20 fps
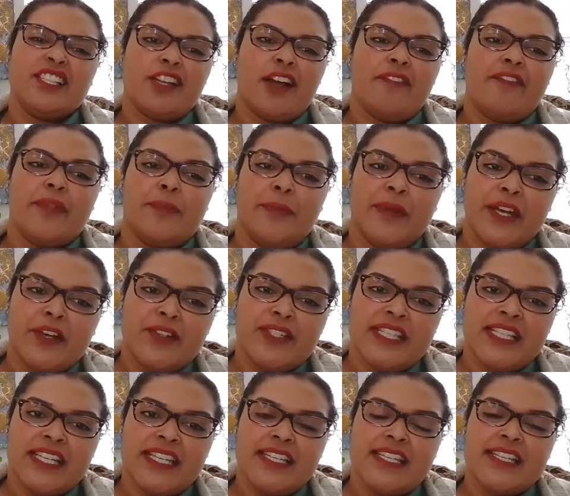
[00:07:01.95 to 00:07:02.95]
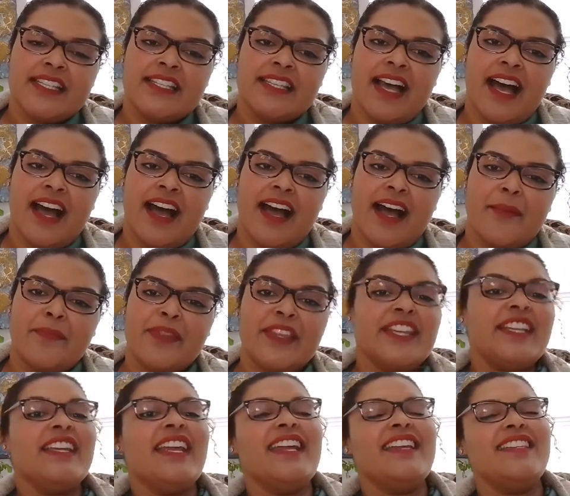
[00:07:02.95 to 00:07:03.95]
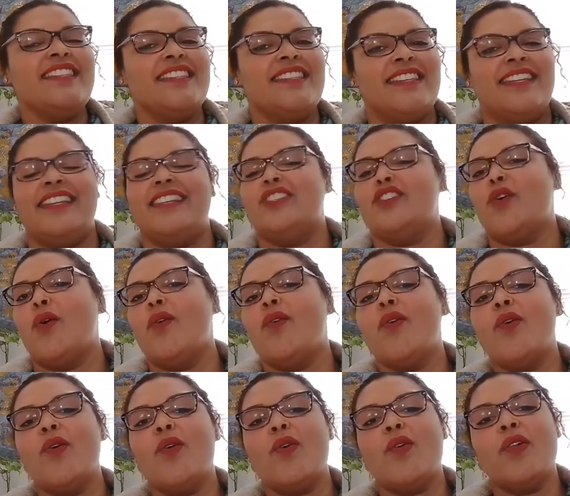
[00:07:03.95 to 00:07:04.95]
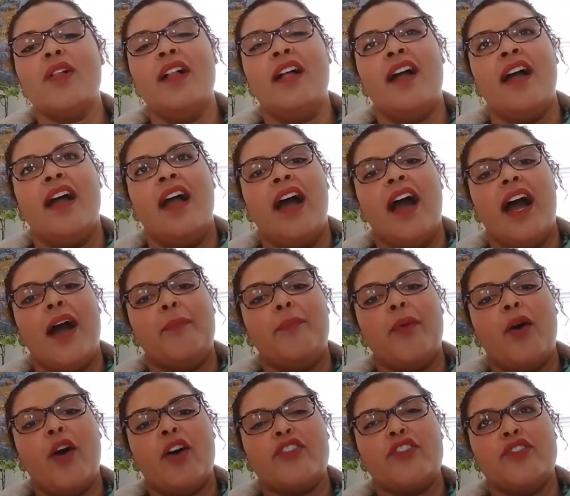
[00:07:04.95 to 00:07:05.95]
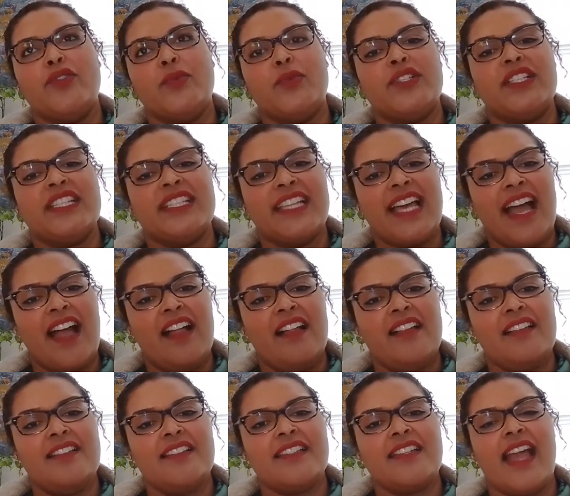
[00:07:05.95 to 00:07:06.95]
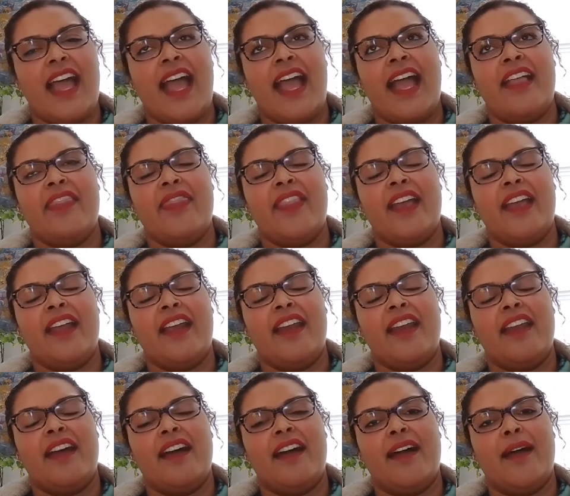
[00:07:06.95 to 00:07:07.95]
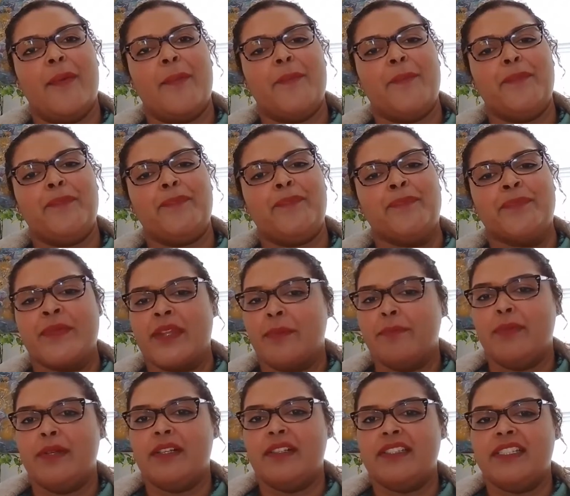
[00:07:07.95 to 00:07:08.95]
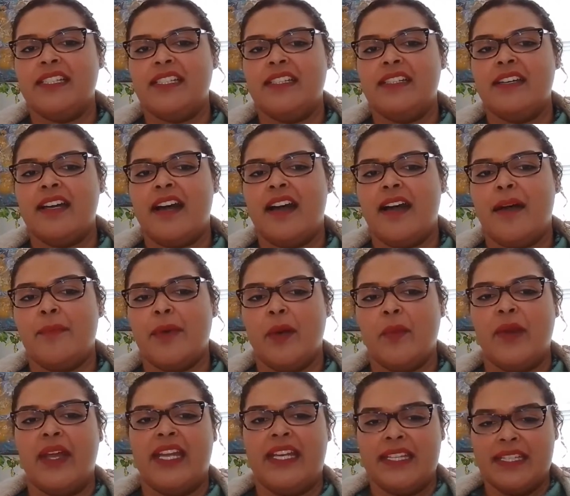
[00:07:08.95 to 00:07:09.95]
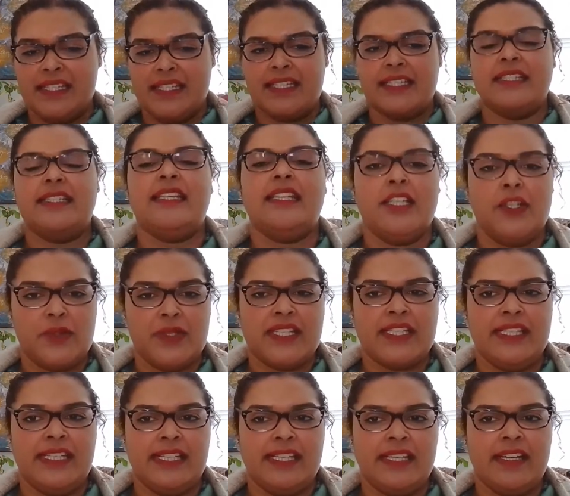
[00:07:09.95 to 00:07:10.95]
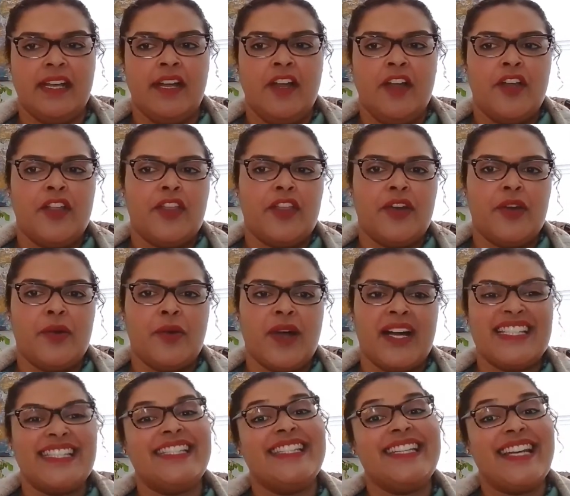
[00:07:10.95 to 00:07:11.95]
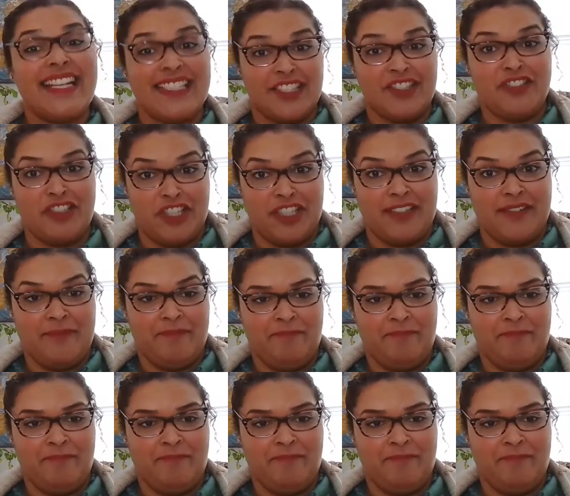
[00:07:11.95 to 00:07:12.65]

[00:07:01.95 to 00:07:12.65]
of the process. The rest is all a path towards sales, and then building awareness continuously through a strategy.